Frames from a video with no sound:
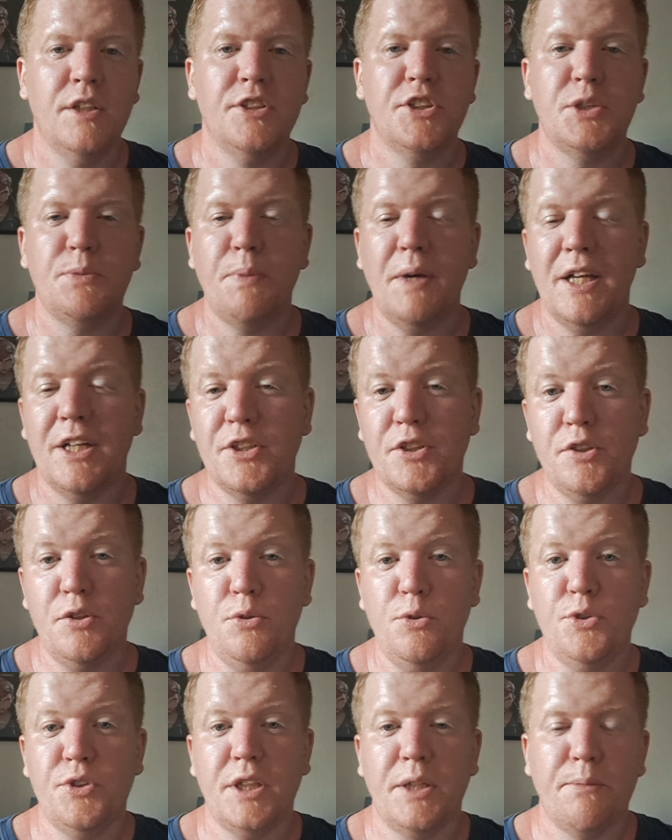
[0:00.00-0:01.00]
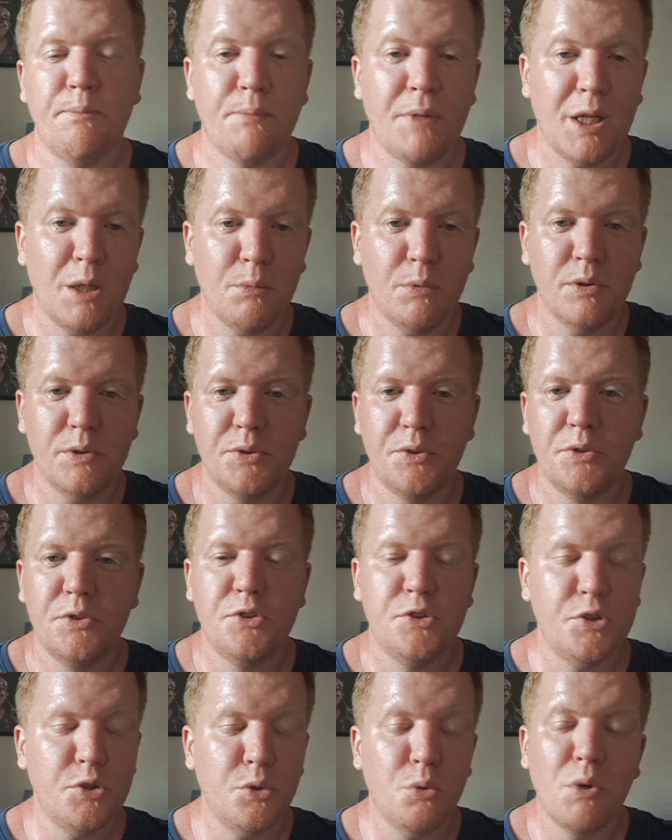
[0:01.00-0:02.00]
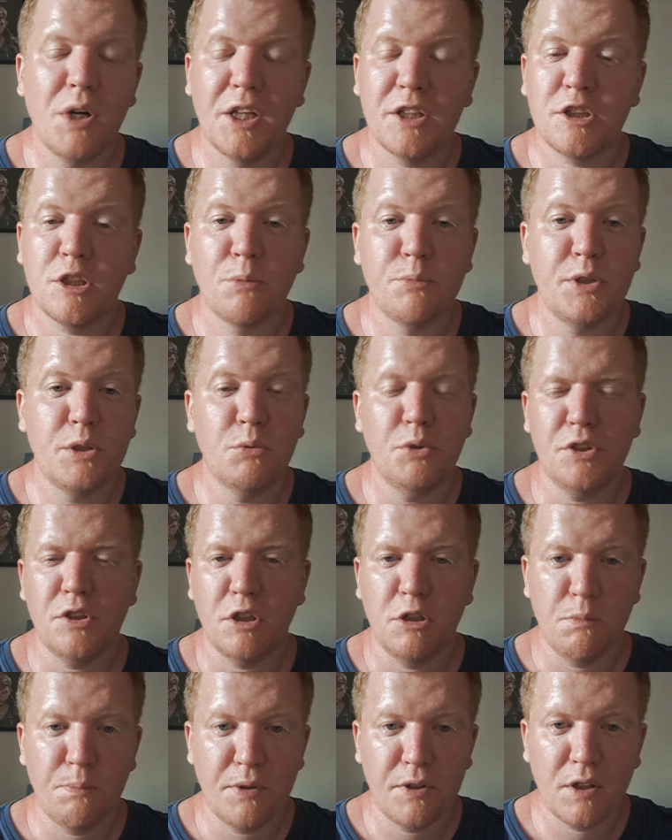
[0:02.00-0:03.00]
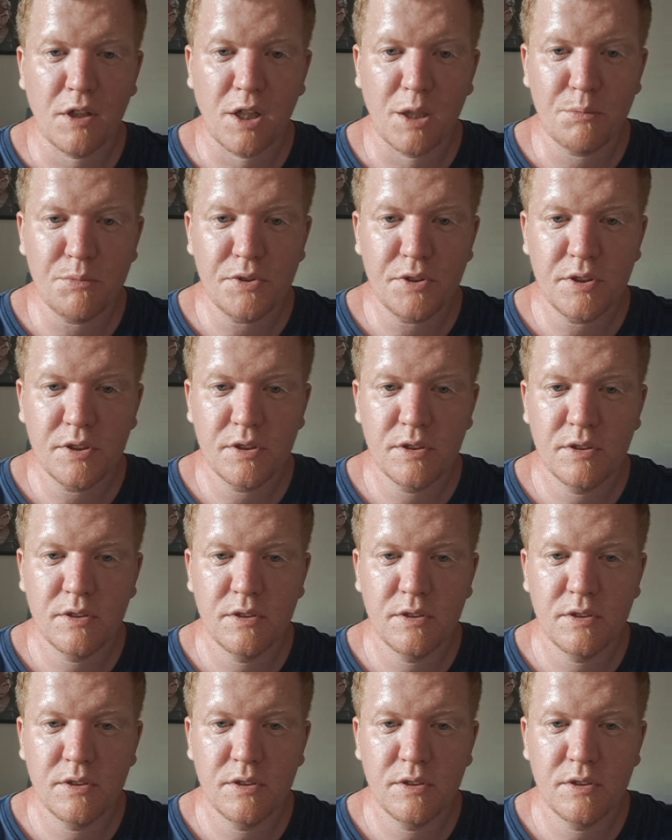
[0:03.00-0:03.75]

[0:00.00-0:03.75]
Spelens Hus in Malmö do welcome you with open arms.